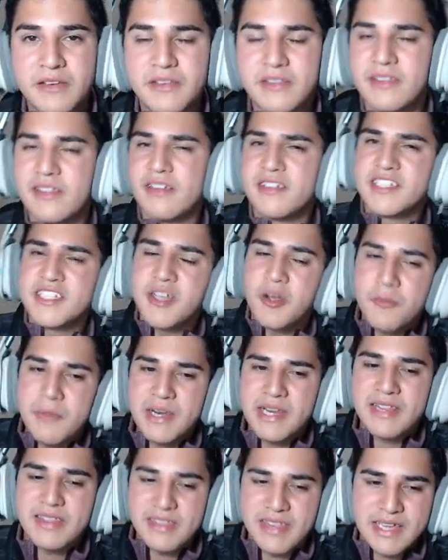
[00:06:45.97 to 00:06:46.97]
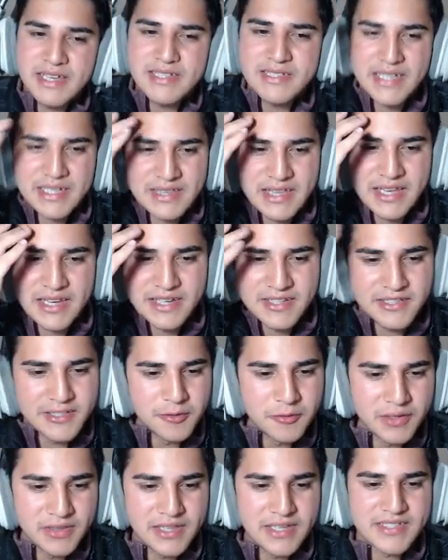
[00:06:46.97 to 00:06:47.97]
there's so many things that they could do
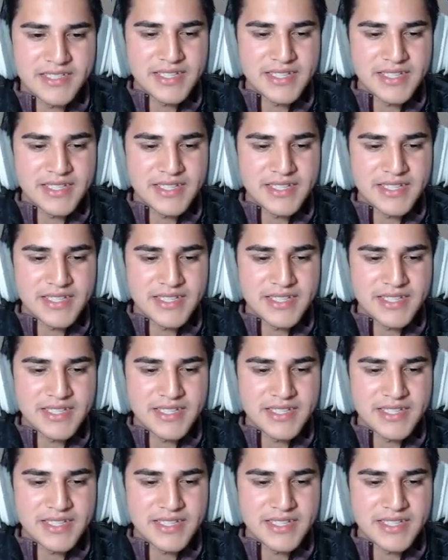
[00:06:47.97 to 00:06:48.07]
with this,